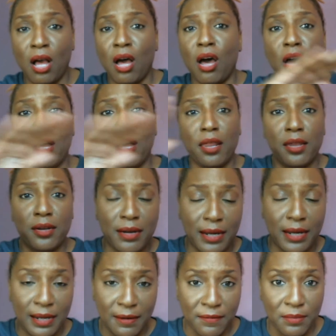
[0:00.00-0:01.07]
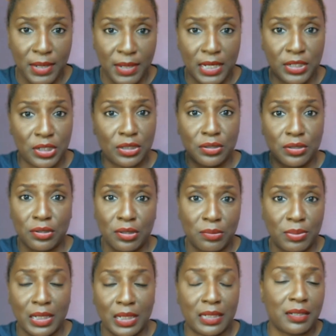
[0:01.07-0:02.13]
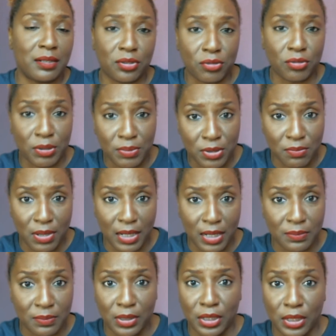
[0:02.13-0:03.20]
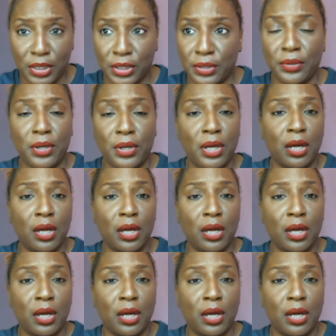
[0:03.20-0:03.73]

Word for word: All of their information is going to be in the description box below.